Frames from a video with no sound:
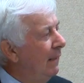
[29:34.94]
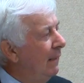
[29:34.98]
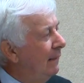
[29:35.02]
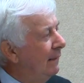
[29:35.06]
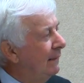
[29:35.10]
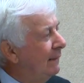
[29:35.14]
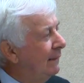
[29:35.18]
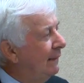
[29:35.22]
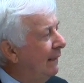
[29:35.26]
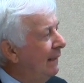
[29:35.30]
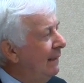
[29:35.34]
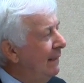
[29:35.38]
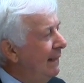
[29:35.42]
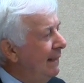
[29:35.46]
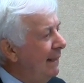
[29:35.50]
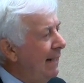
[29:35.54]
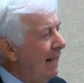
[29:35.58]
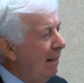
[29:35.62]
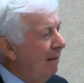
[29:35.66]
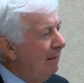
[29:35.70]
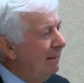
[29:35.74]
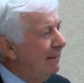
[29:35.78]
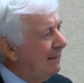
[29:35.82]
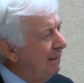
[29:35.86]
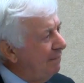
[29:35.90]
Sending
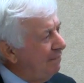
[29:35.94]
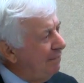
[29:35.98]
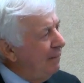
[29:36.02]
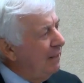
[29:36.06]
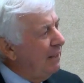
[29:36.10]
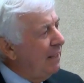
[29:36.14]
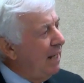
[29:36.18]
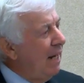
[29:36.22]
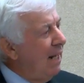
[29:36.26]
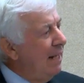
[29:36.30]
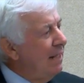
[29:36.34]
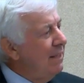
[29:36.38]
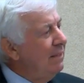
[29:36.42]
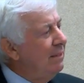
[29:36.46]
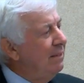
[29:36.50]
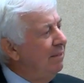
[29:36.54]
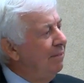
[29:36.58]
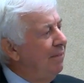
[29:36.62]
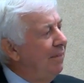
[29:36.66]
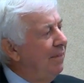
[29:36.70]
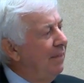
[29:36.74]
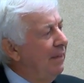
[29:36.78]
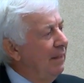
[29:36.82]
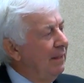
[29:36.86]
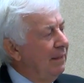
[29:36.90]
out different kinds of
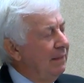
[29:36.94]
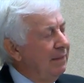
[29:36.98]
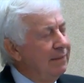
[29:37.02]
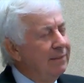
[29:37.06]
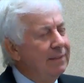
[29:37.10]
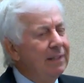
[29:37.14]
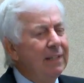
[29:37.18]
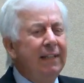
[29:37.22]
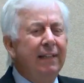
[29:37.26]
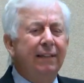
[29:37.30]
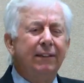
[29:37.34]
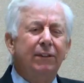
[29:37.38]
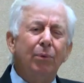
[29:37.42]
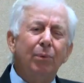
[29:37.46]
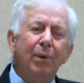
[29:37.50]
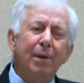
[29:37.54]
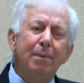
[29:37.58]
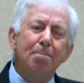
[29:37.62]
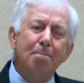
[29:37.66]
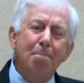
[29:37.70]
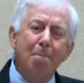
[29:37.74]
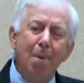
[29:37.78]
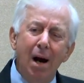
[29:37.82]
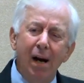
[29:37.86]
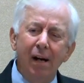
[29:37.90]
things. So we'd
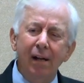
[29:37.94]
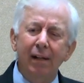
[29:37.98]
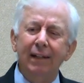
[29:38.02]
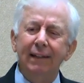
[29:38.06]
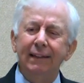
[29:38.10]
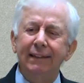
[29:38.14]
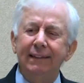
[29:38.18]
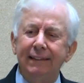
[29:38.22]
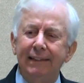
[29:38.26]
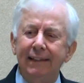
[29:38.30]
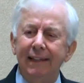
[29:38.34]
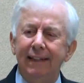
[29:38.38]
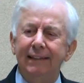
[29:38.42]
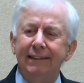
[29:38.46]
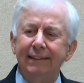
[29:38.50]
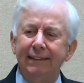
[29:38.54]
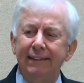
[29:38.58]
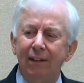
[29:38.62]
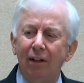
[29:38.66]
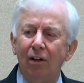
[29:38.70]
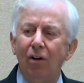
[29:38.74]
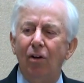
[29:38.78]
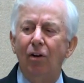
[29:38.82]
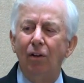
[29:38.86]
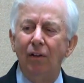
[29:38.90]
market test
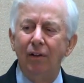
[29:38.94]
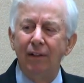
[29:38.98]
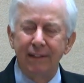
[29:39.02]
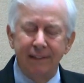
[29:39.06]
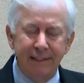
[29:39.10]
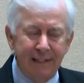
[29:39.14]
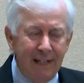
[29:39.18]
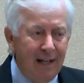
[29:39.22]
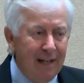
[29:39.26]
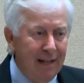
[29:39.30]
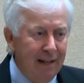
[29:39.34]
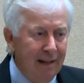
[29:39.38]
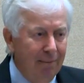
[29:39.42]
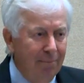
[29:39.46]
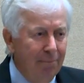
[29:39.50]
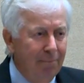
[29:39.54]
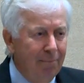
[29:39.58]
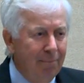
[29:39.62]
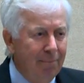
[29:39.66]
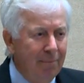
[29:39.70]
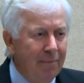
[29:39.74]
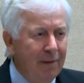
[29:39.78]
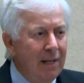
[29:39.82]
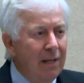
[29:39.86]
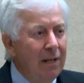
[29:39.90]
all the time.
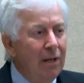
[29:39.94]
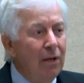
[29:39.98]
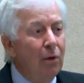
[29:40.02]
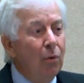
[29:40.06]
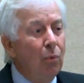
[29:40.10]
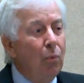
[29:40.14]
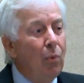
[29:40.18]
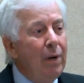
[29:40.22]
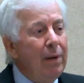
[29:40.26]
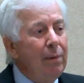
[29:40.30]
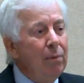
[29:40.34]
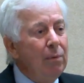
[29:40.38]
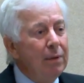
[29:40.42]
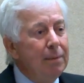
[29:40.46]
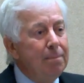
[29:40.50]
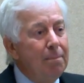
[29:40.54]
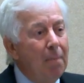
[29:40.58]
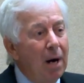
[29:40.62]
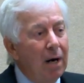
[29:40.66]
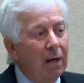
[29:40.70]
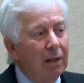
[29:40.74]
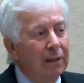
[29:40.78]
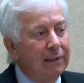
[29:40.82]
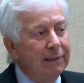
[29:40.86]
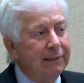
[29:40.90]
We would
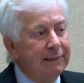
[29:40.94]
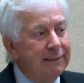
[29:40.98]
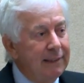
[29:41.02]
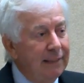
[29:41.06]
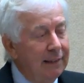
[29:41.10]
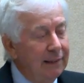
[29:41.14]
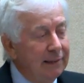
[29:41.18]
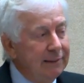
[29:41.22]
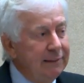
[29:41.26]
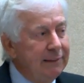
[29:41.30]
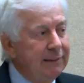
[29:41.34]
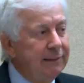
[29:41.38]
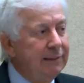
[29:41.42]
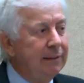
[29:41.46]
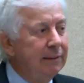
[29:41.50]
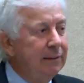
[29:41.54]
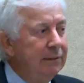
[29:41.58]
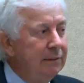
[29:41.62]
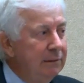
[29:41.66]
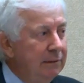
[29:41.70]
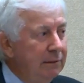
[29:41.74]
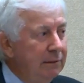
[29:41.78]
market test